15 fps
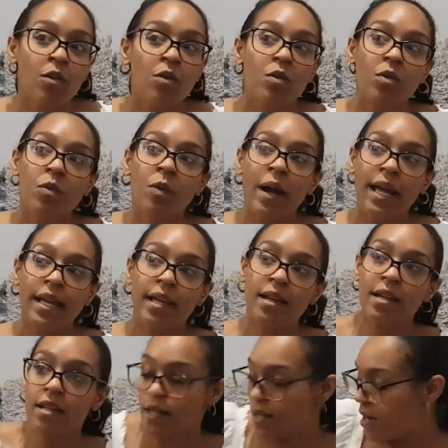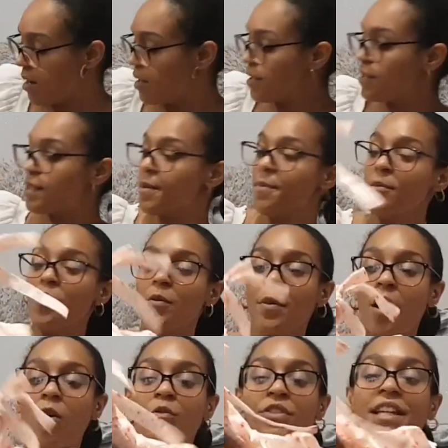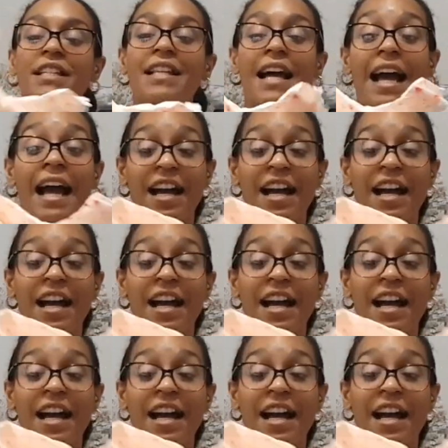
oh, wait. Some more, oh, these are